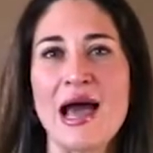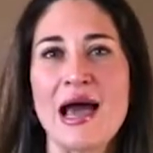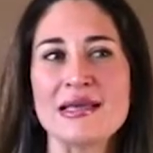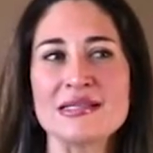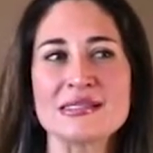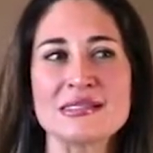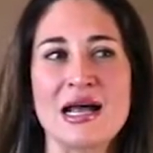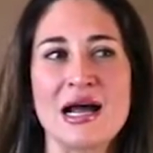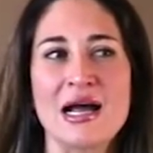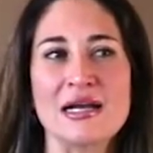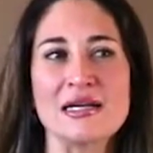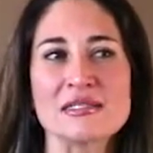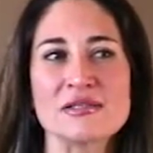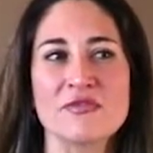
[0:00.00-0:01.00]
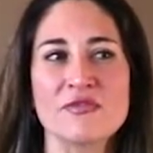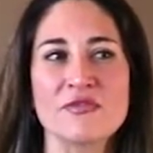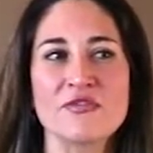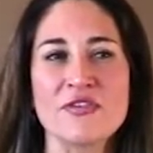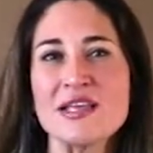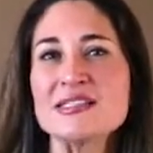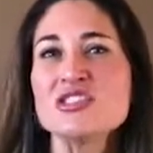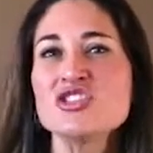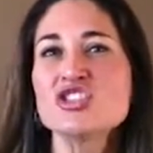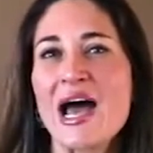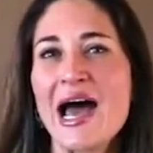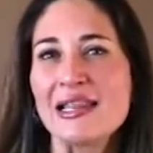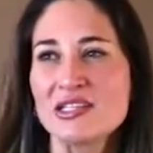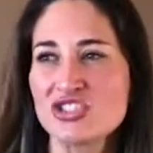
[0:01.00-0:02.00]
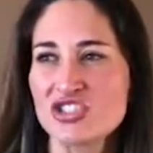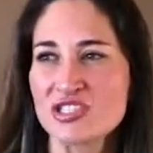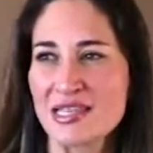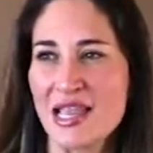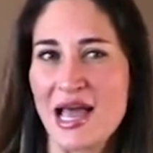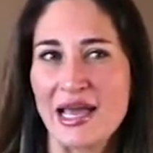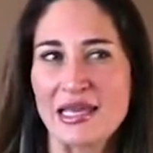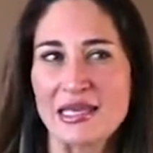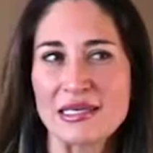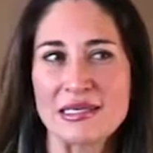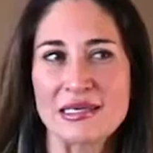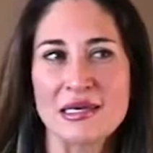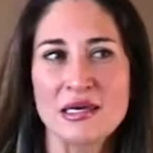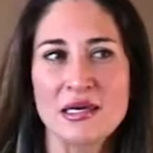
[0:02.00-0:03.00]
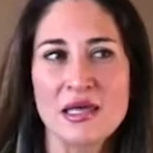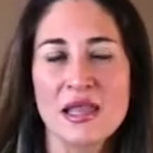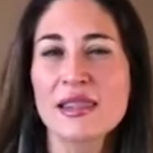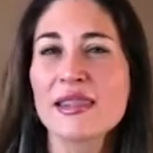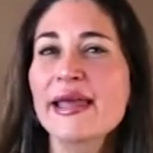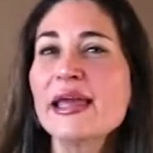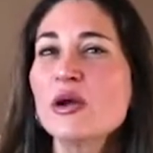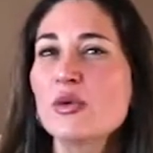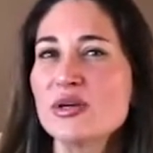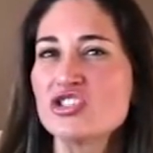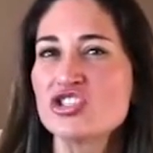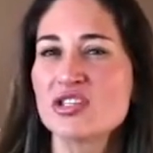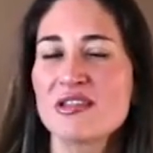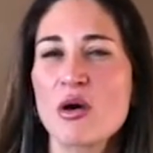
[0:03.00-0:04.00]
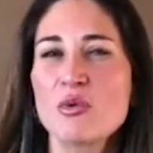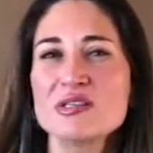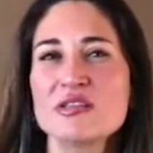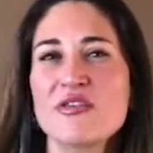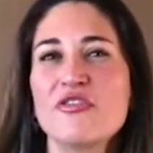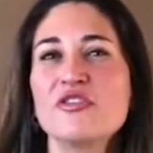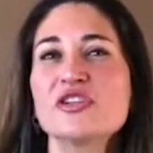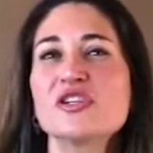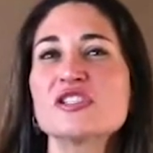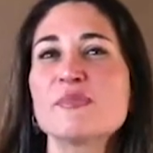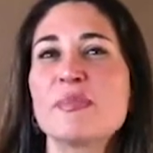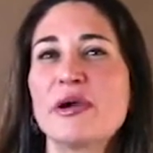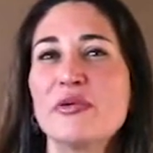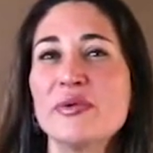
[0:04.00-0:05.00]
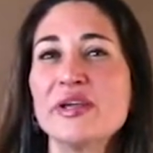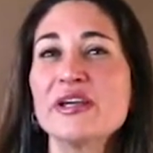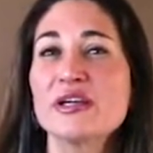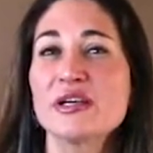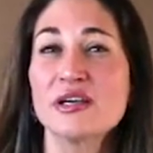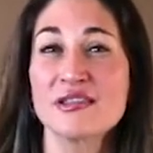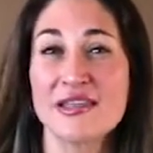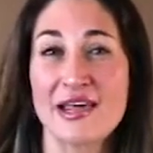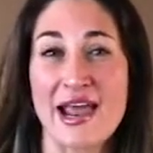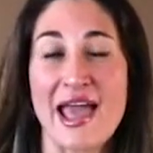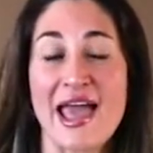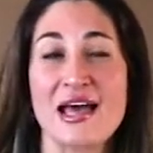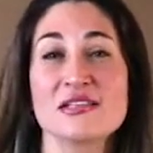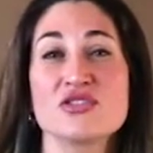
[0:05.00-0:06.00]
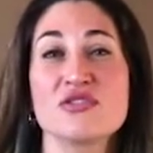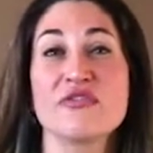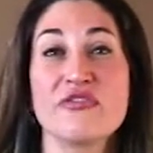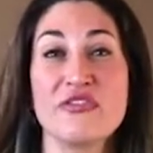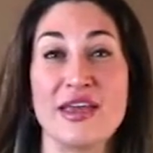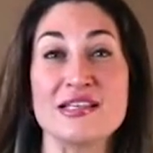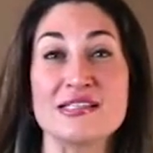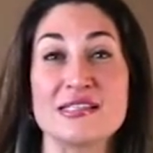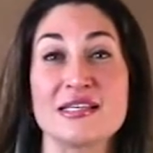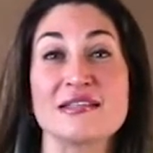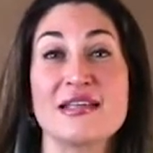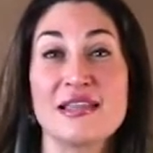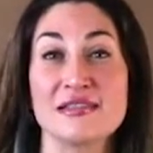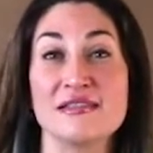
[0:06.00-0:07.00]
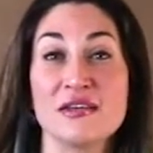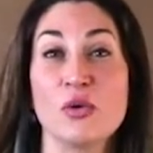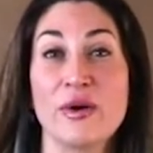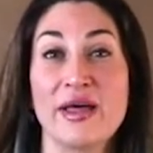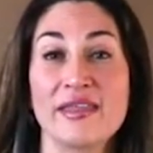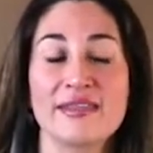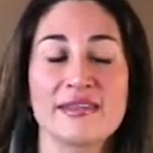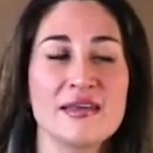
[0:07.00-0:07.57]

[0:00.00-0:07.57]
I start facing challenges like language. That was the first barrier that I had to face it and deal with.